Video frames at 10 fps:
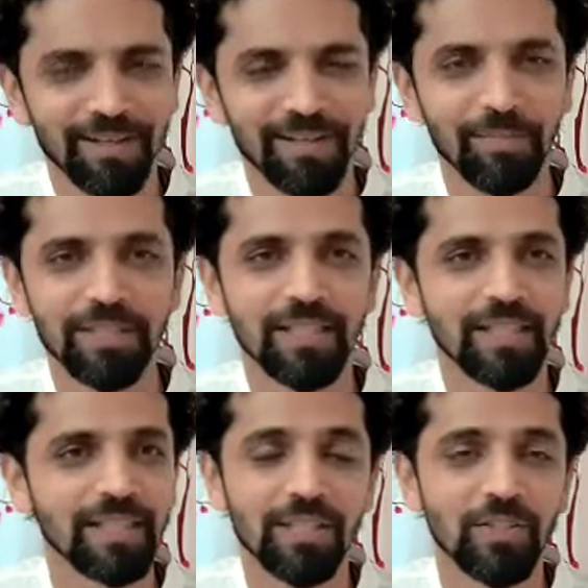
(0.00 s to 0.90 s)
The
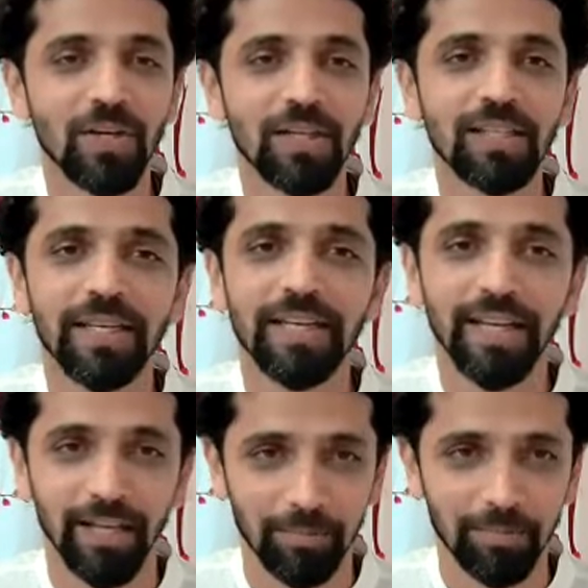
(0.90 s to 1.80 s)
mistake is not they
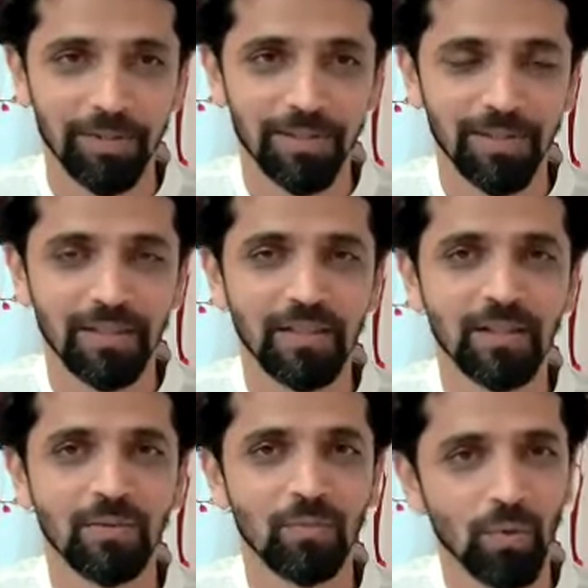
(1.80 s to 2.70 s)
helped.
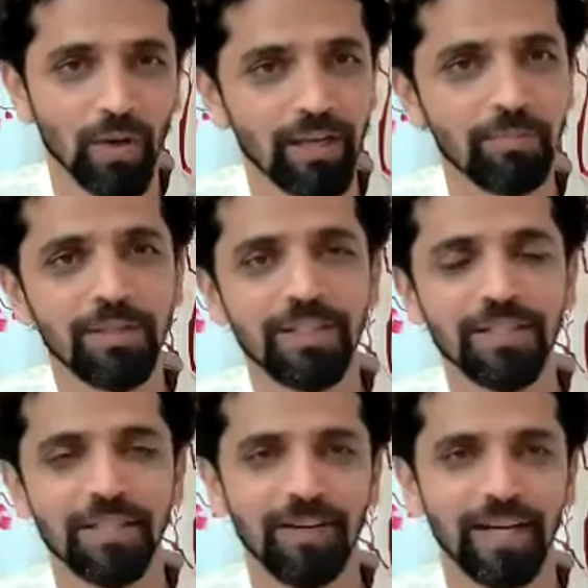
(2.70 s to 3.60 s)
Who helped is
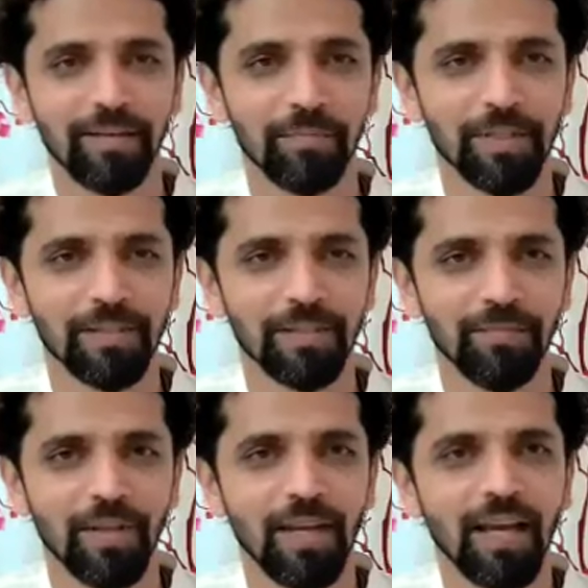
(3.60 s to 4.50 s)
Divine Mother.
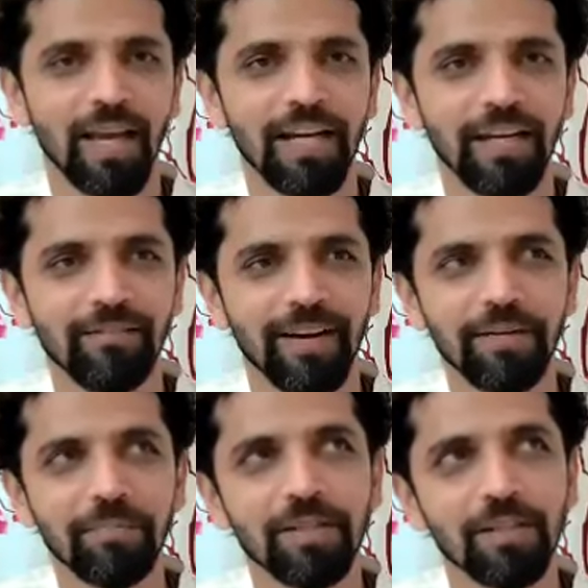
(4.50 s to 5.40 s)
And
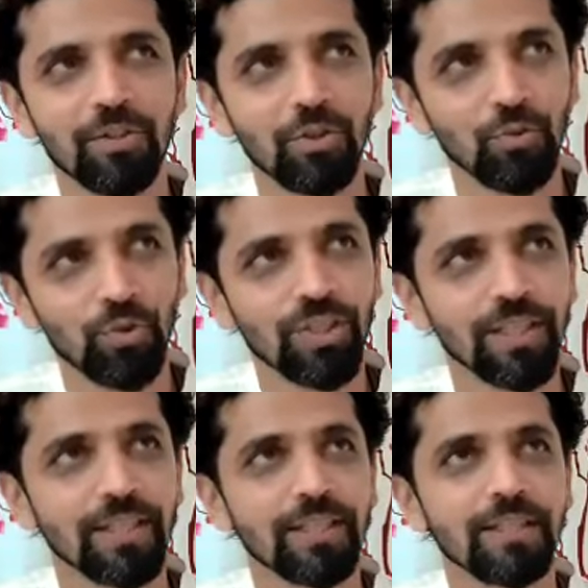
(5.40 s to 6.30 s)
Divine Mother
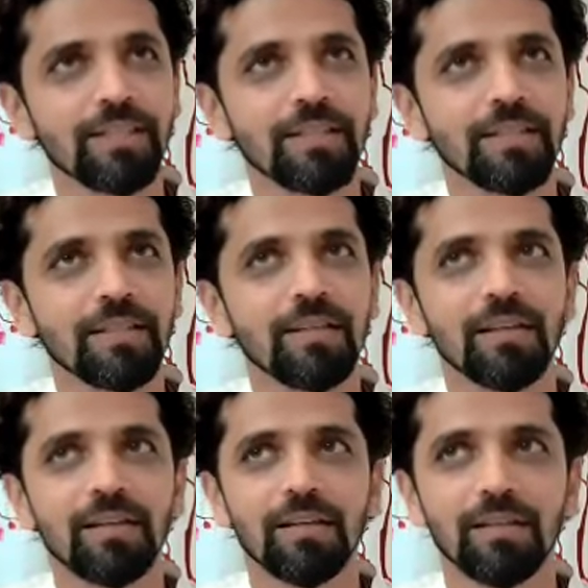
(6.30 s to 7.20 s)
chooses
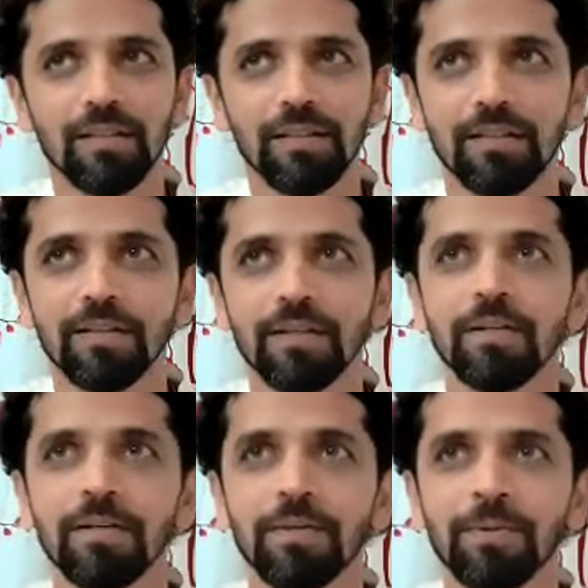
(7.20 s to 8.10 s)
the
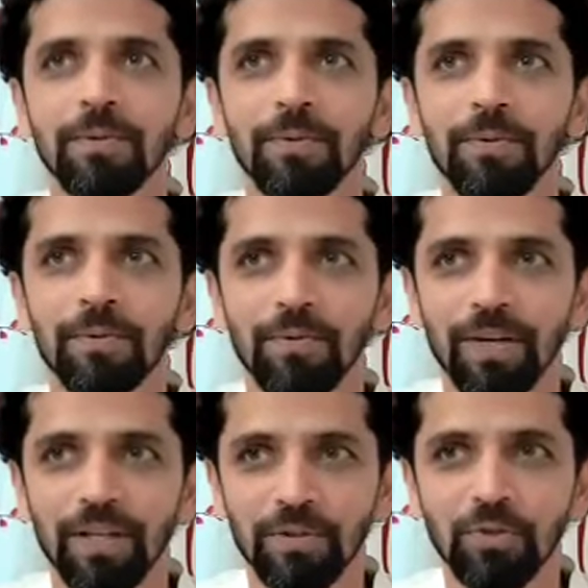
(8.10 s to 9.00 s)

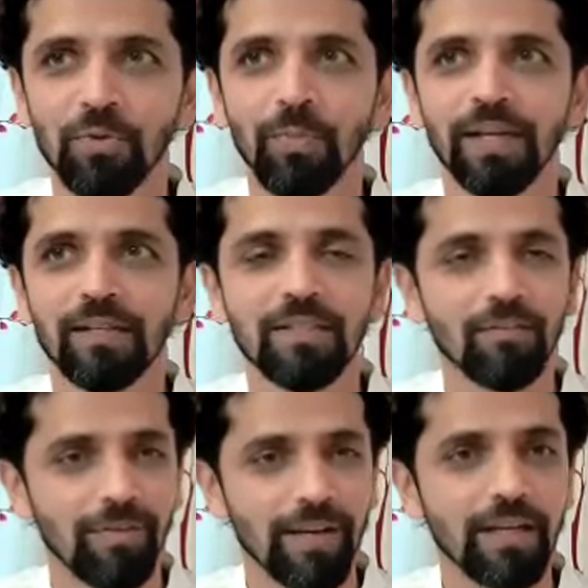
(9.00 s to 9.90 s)
instruments, the
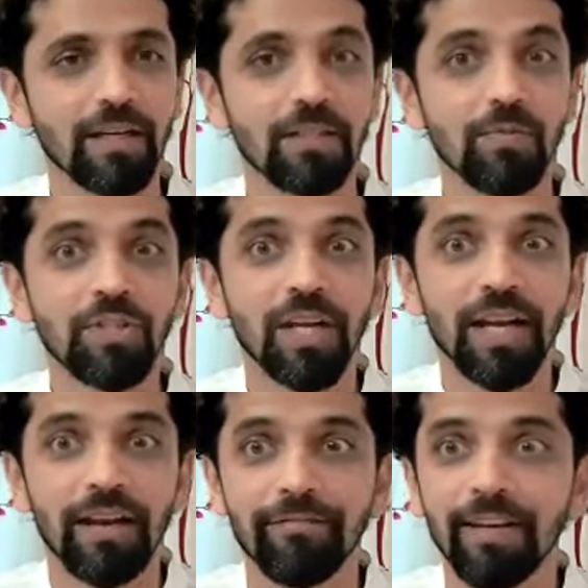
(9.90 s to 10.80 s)
vehicles which are
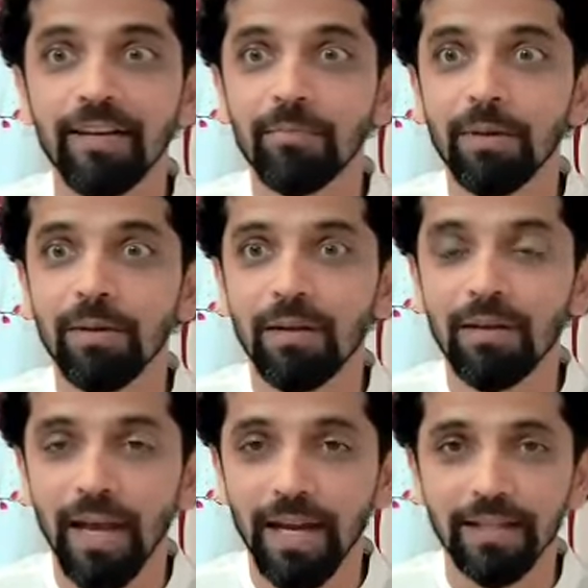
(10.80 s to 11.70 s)
available
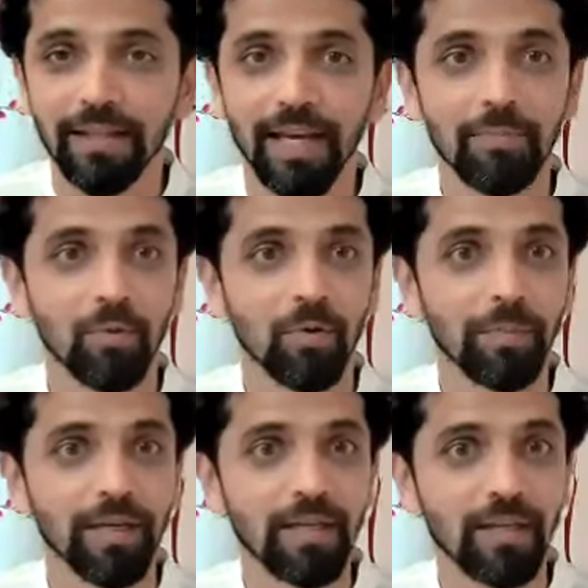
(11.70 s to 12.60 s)
at that
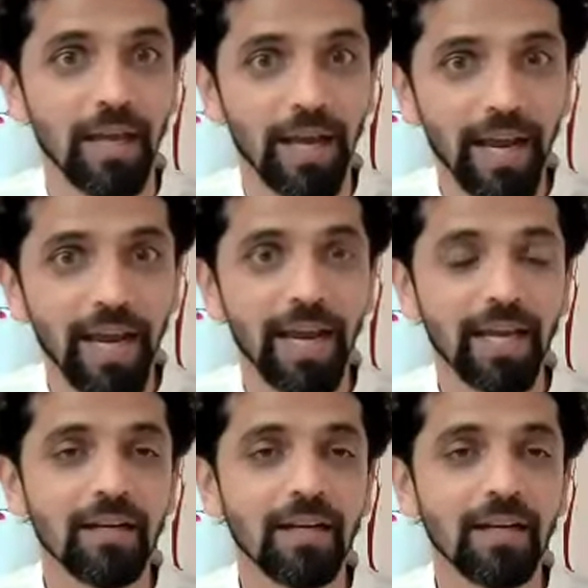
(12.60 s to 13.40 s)
moment and